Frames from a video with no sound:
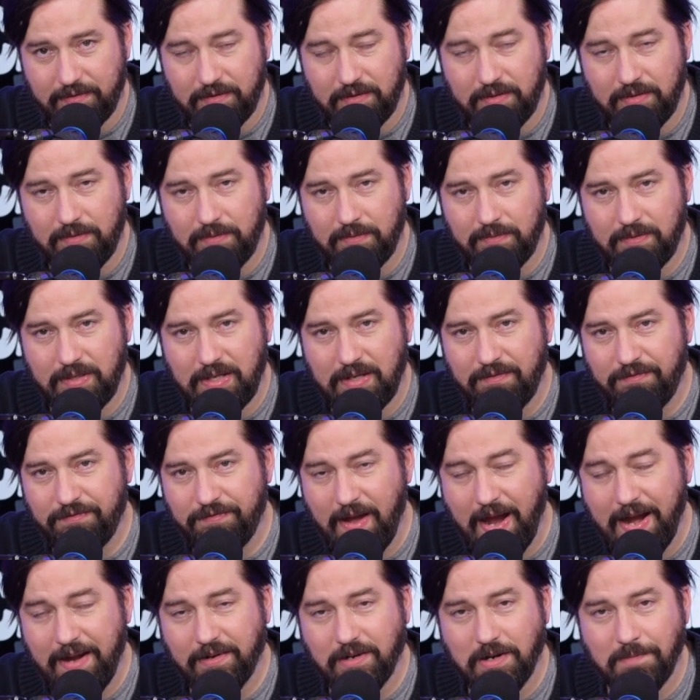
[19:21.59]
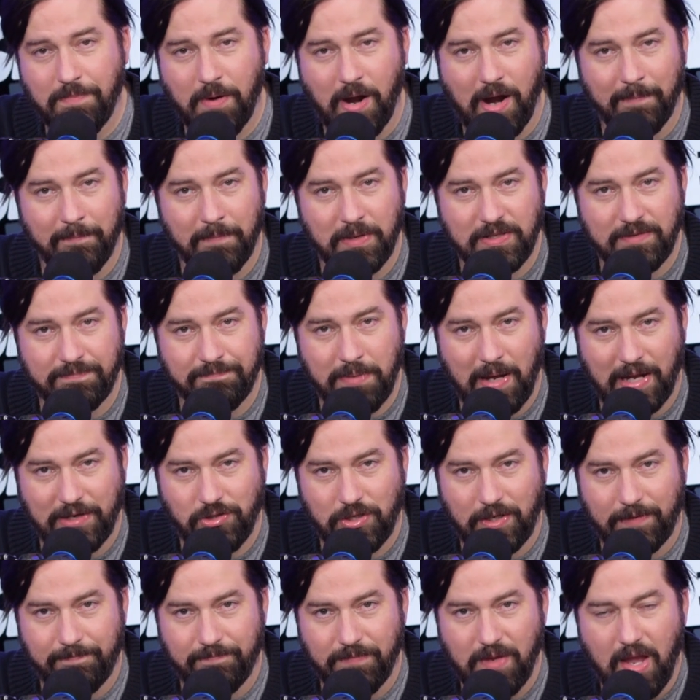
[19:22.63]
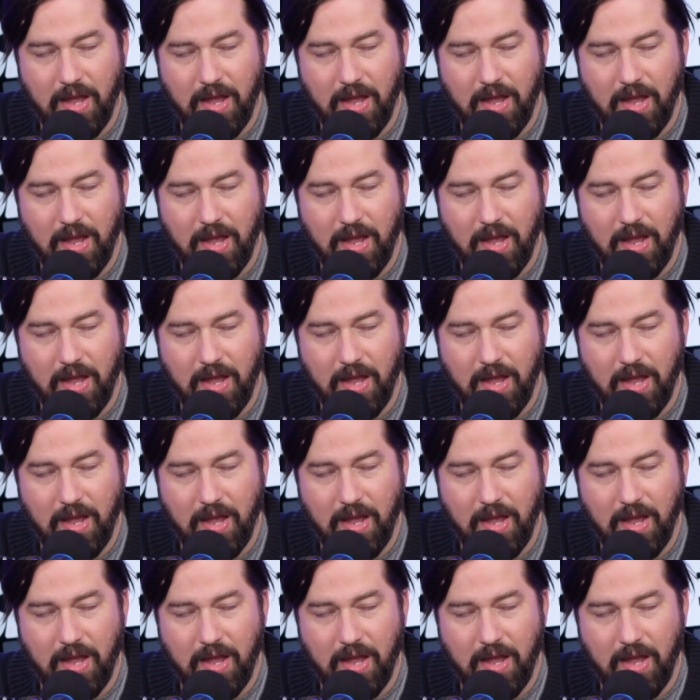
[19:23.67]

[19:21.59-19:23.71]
to the fire department's budget,